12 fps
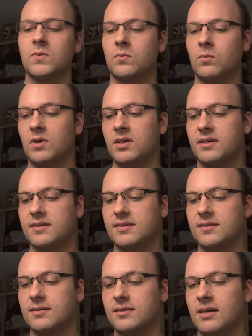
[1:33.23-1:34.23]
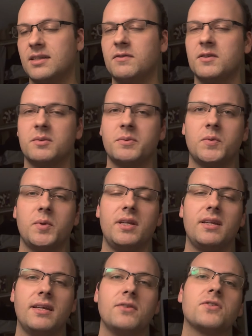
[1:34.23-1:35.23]
was a difference
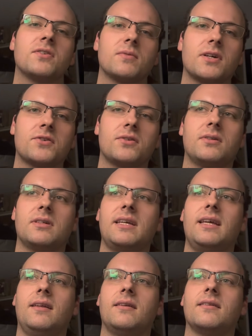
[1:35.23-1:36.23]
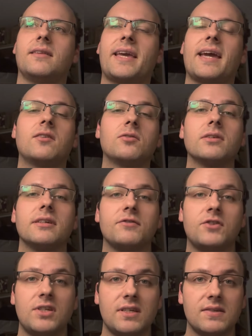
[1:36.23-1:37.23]
between English and Russian in the category of
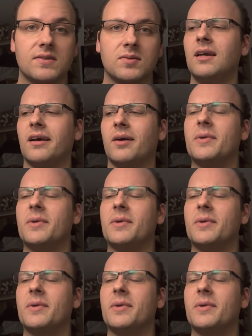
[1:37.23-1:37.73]
cheese.